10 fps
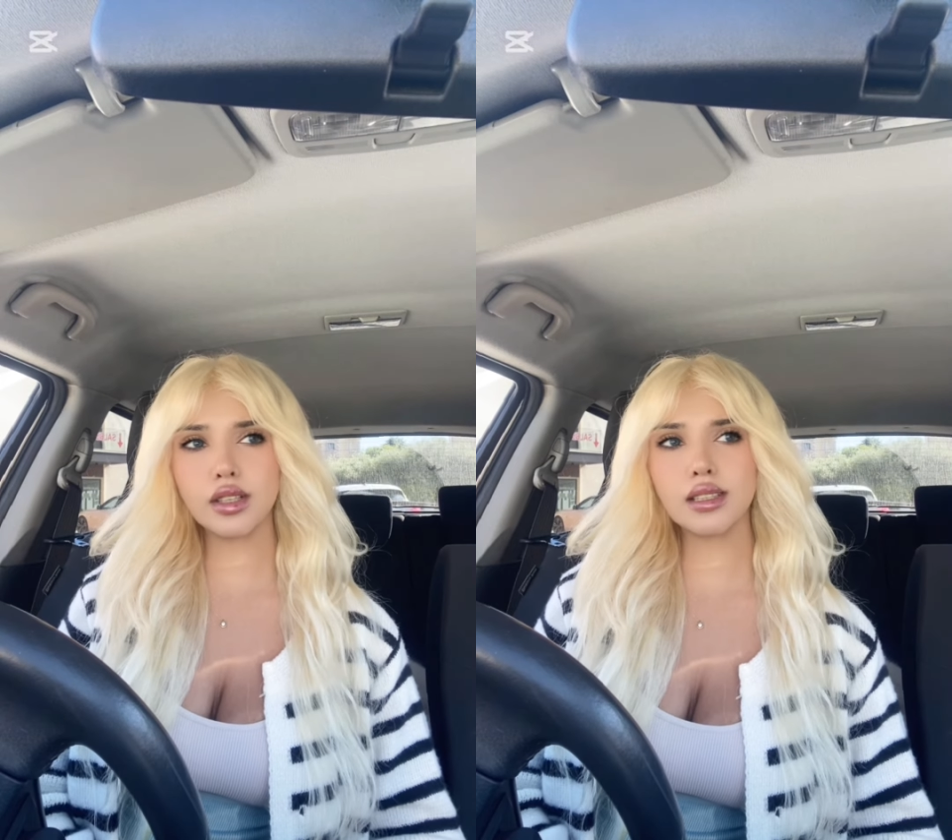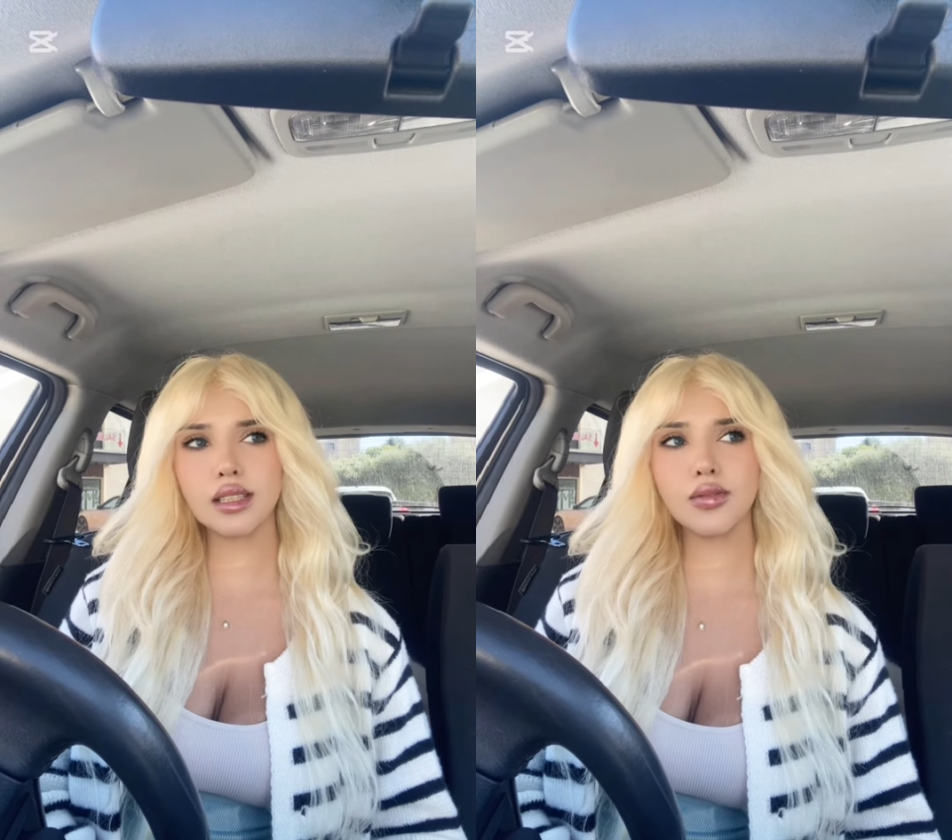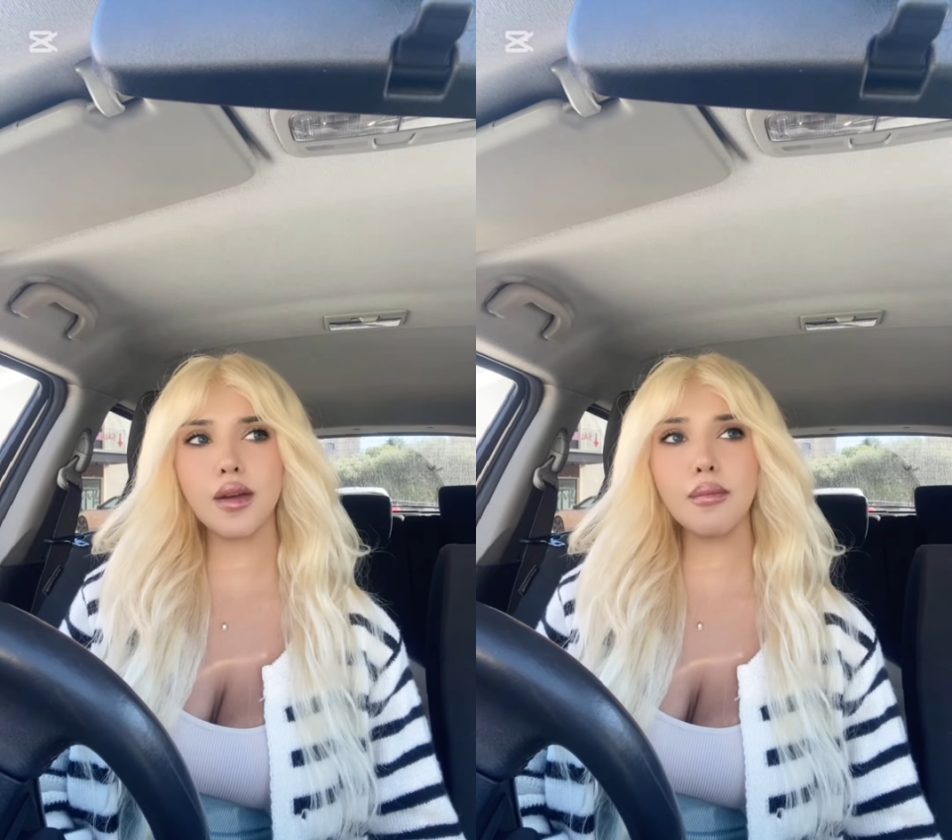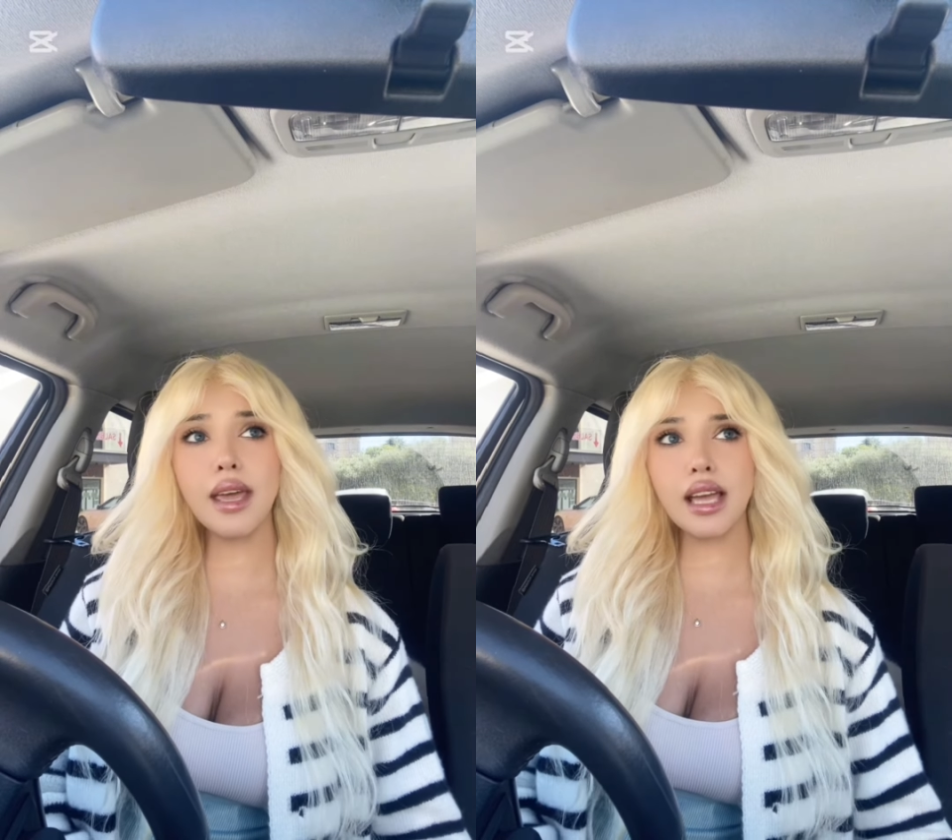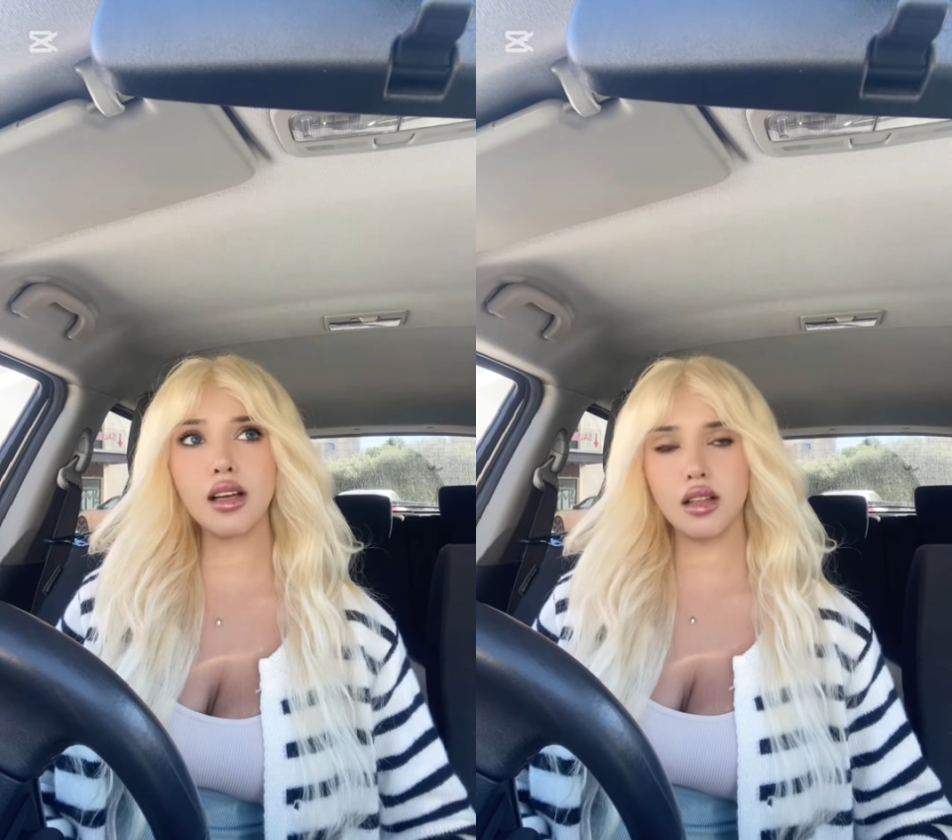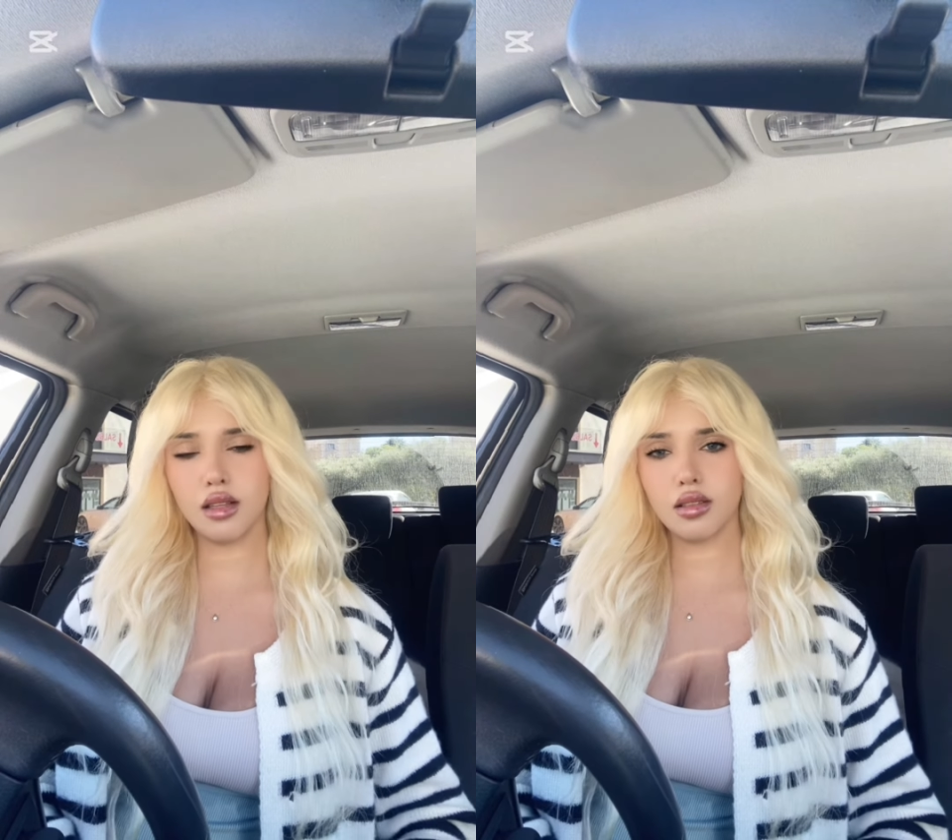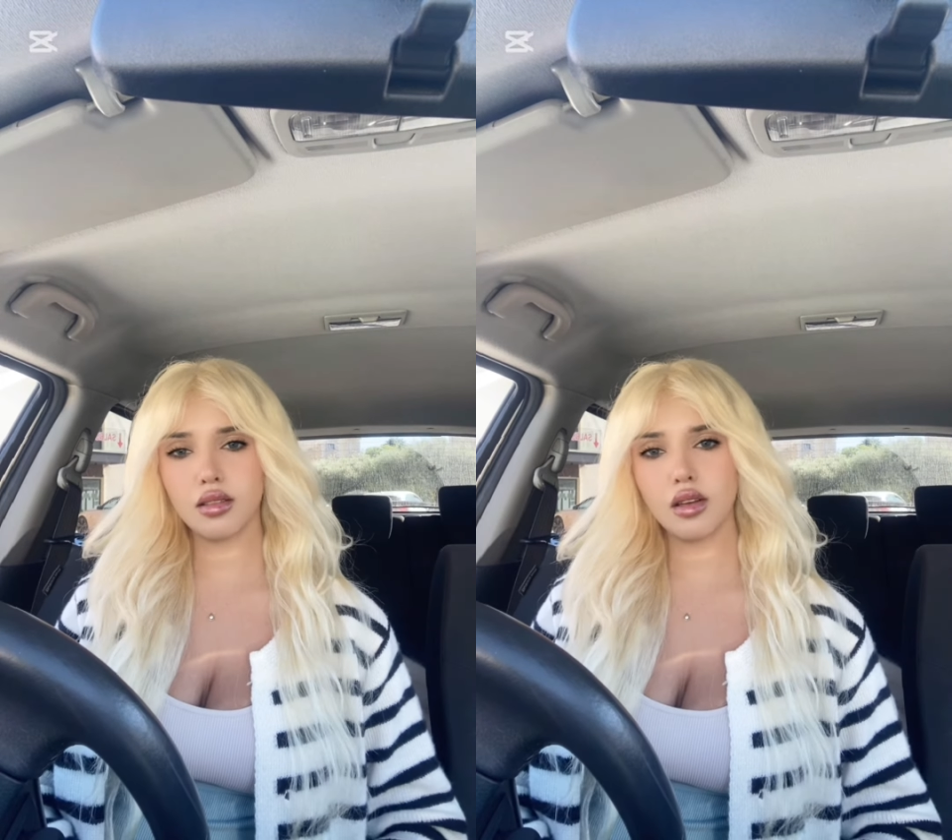does this female